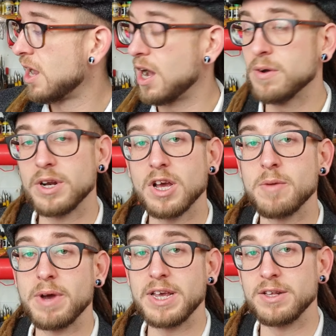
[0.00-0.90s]
I'm going to go
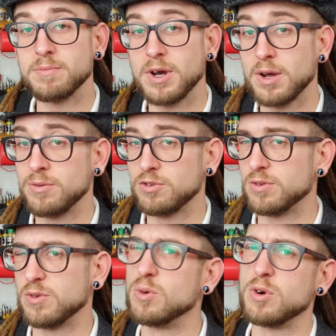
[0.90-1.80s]
making my own sort
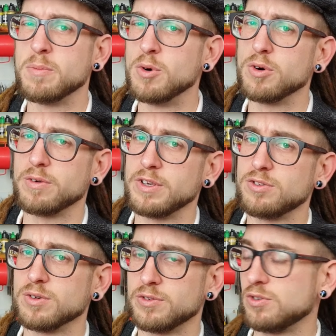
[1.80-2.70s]
of Gorka Morkery
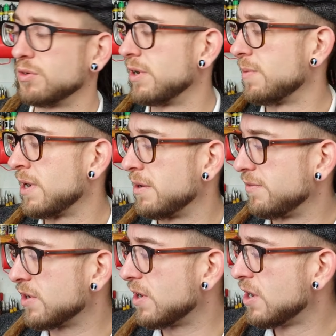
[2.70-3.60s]
sort of story where you've
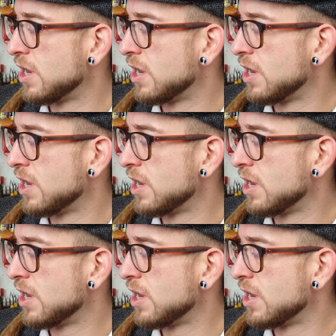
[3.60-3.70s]
got